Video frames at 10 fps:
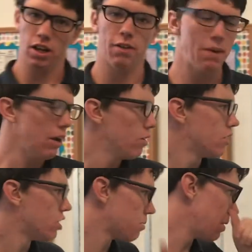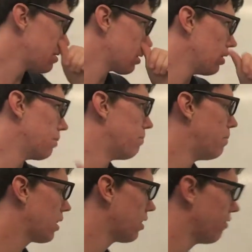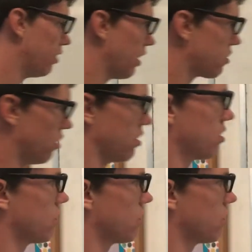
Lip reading: a battery is just basically a bucket of electrons.